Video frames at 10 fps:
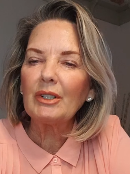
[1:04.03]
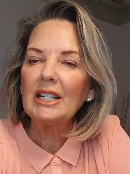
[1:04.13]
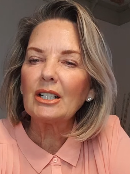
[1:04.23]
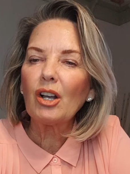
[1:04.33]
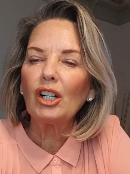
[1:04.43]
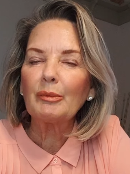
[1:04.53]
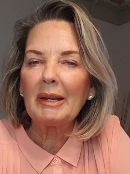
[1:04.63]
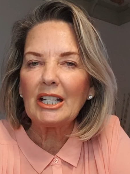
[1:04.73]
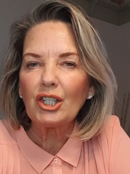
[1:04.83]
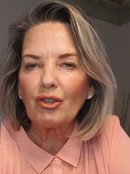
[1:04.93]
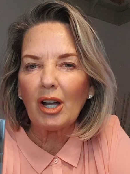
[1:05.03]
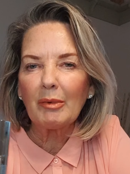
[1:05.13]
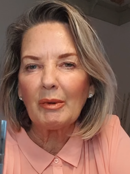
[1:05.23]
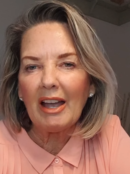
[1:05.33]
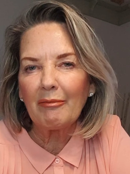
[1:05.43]
one is called Be Strong,
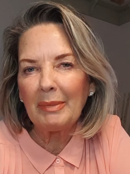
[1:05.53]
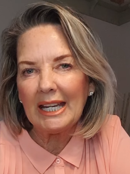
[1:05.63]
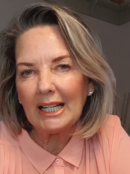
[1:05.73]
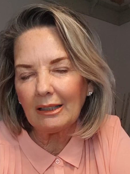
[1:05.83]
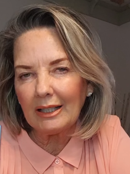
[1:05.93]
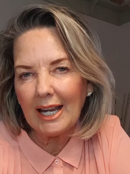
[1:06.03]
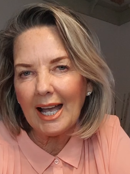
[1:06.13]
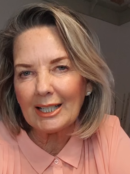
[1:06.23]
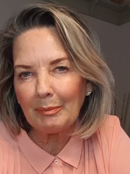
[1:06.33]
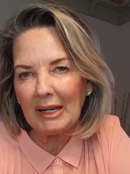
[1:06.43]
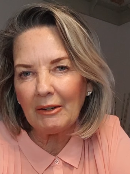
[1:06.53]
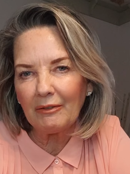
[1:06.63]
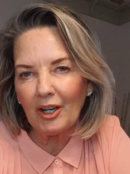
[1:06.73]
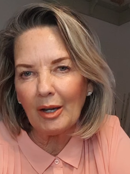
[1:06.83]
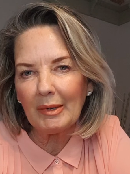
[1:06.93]
but we have Be Clear and Be
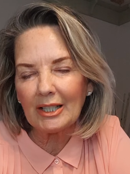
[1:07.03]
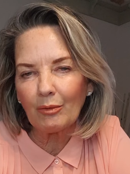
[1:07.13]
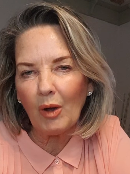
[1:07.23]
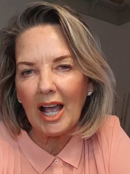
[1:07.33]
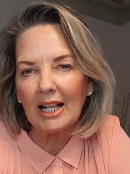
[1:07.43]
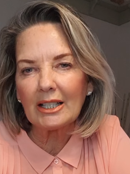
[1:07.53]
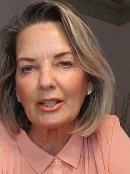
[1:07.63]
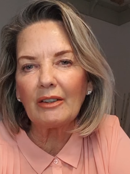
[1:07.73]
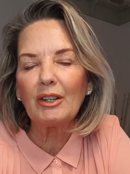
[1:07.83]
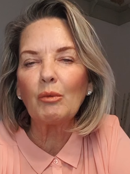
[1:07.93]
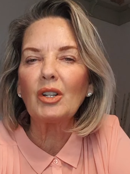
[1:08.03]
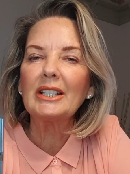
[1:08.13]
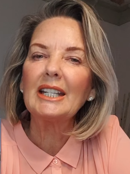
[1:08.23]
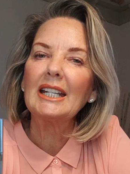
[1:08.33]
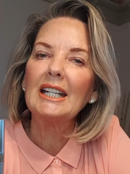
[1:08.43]
Firm as well. So if you're
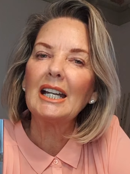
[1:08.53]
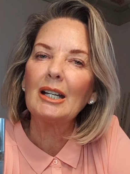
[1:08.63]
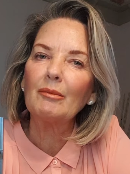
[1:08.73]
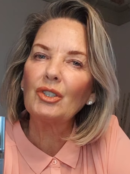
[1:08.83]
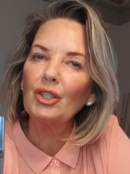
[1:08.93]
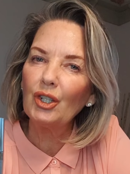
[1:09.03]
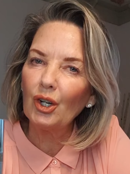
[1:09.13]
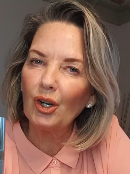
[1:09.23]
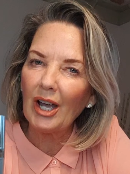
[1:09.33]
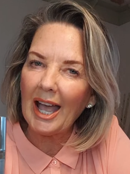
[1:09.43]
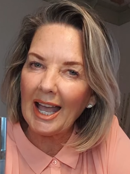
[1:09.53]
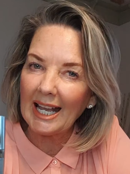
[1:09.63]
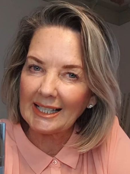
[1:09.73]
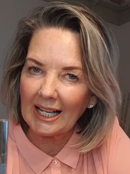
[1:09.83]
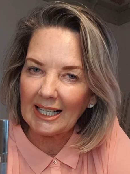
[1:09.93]
wanting to know
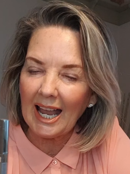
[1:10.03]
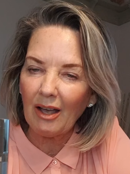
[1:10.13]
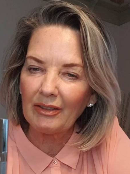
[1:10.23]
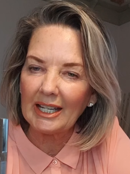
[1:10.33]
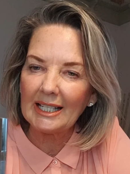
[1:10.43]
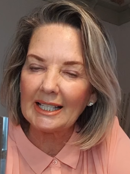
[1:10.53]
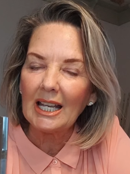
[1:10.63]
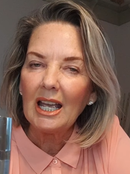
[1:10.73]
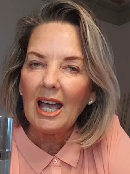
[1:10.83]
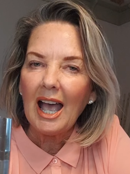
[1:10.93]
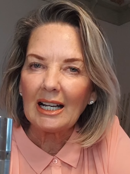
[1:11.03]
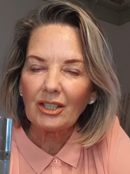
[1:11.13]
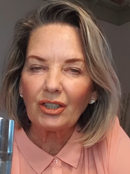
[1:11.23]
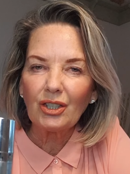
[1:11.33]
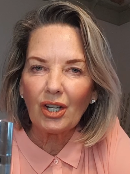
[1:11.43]
exactly how these
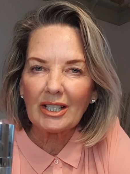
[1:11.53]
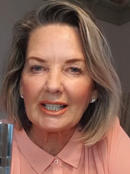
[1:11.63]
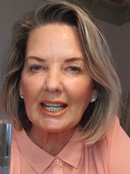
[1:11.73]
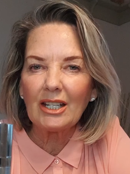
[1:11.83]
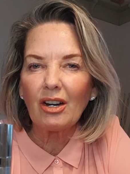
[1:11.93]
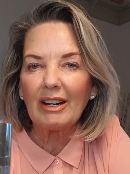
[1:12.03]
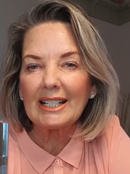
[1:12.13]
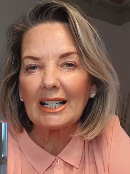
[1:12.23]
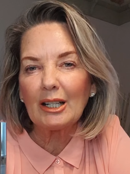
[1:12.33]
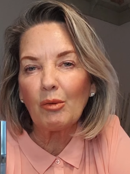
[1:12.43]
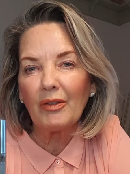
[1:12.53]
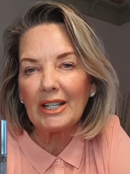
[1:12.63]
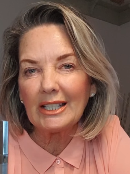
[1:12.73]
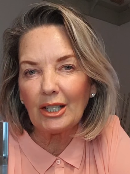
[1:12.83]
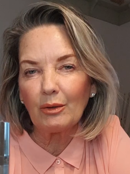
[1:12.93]
act on your skin or exactly what
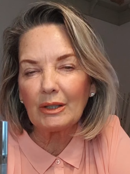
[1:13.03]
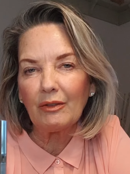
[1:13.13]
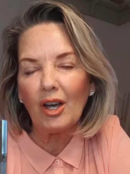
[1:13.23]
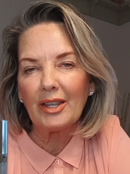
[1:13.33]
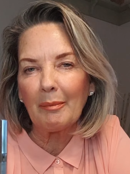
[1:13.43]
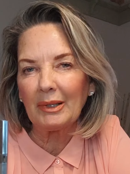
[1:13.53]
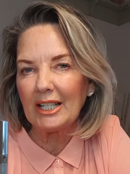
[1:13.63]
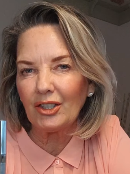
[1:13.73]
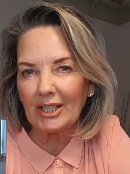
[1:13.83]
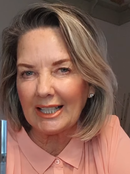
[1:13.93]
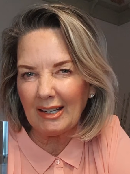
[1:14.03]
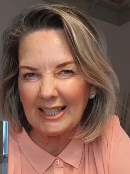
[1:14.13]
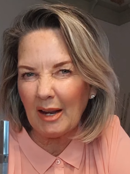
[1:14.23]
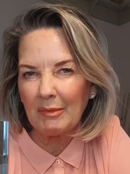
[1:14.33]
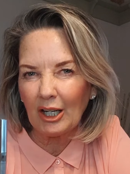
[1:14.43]
these are used for, then please just
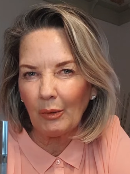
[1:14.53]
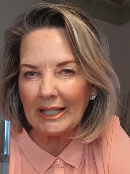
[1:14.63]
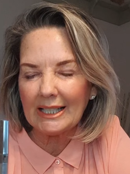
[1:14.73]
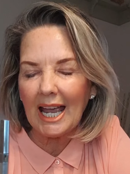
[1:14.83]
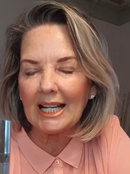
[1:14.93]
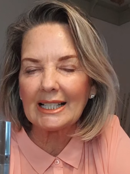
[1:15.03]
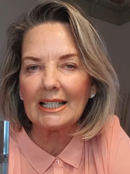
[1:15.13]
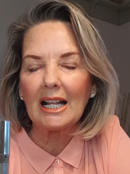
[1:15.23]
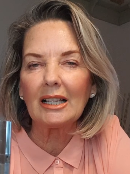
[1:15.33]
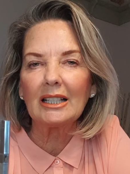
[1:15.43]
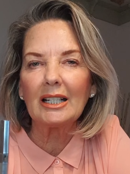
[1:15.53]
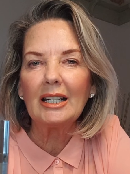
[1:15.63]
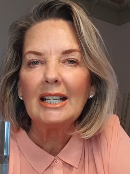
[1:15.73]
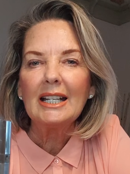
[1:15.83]
send me a quick text and I'll